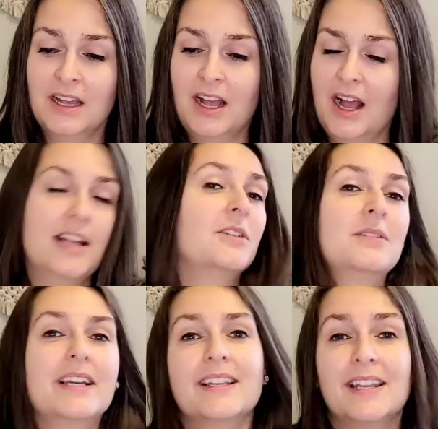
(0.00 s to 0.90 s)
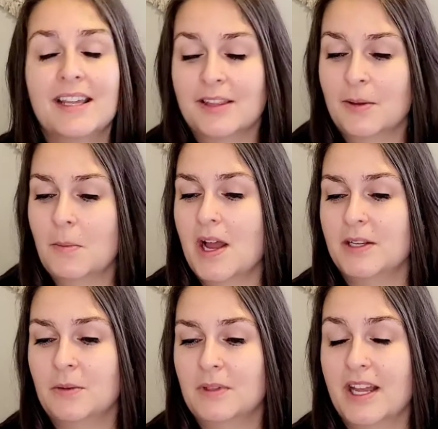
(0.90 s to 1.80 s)
I don't like knitting them. I
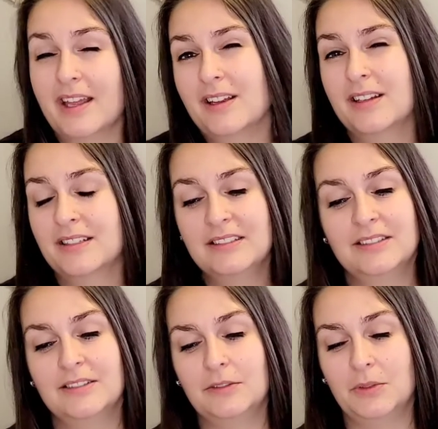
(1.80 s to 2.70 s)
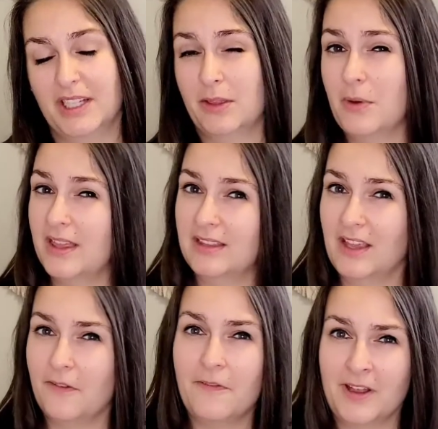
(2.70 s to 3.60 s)
don't like really the way that they
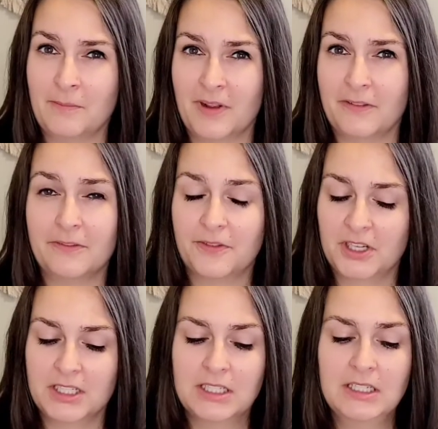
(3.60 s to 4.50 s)
fit my foot.